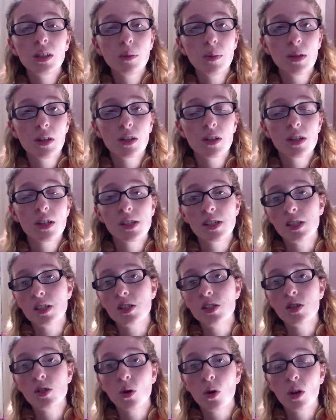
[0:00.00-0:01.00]
be there as a
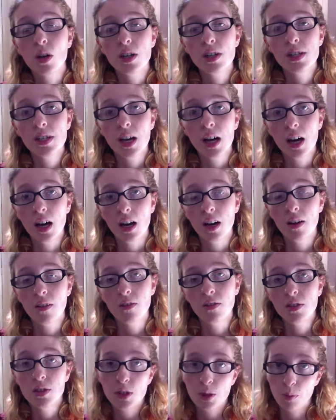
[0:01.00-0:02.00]
source of
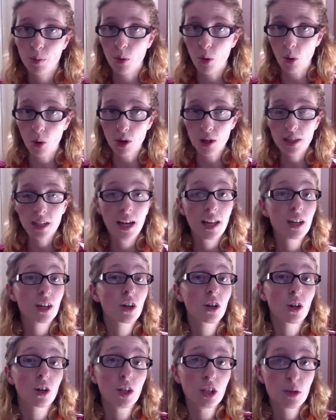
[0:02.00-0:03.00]
support and
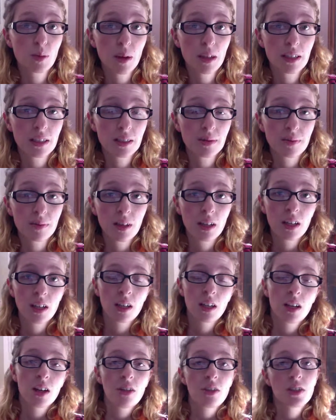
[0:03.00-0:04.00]
encouragement.
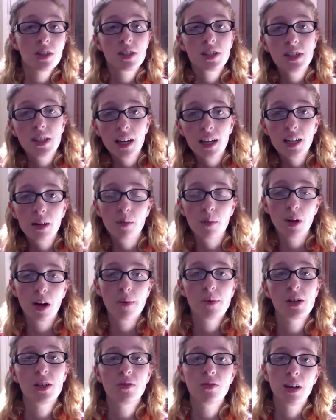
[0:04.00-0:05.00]
The second
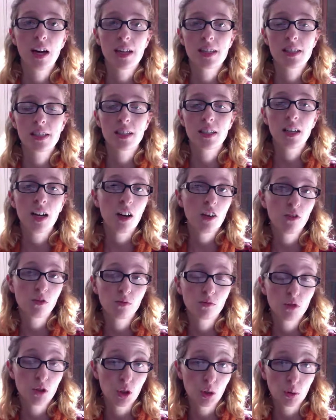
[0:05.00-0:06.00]
primary facet of
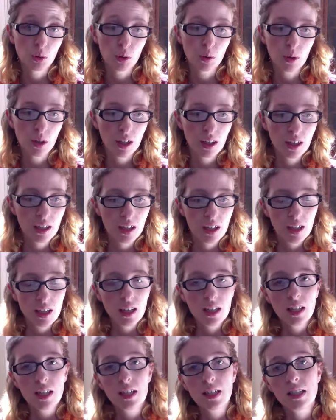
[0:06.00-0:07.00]
doula work
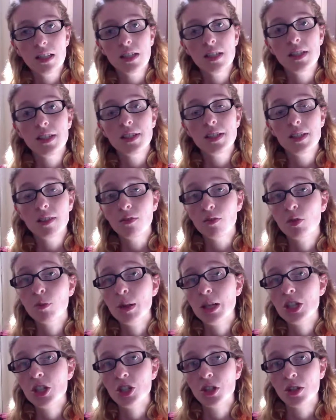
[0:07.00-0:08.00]
is
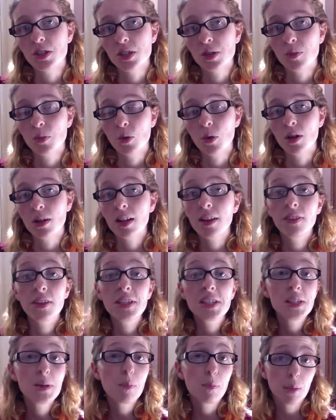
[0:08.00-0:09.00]
informational support, and this
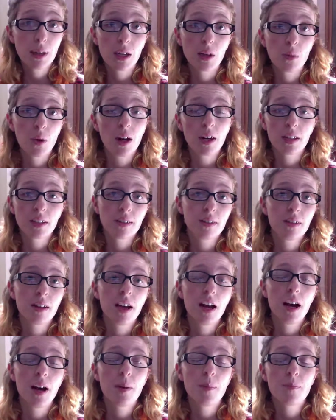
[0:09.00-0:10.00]
is a big
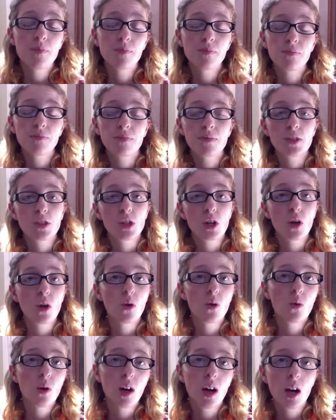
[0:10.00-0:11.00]
one. So
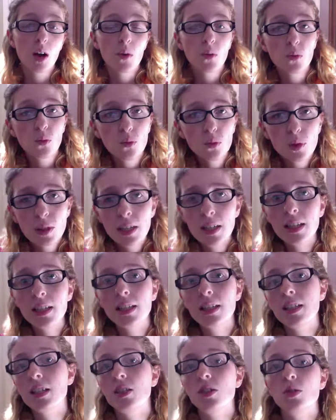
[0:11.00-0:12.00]
a
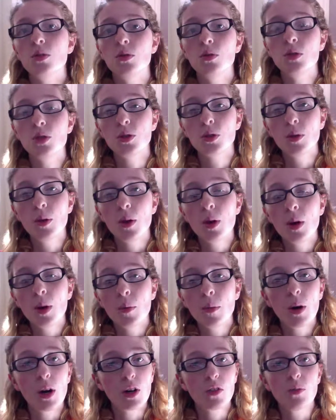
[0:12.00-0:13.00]
really huge
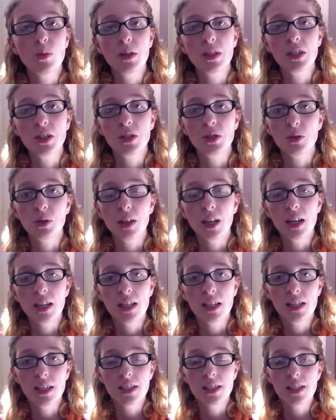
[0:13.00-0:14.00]
part of being a doula
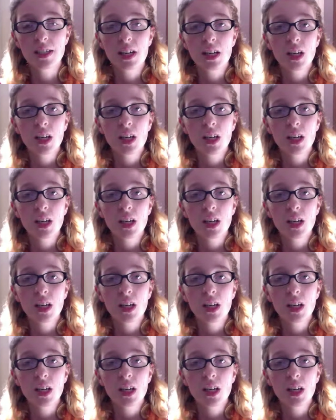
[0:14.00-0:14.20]
is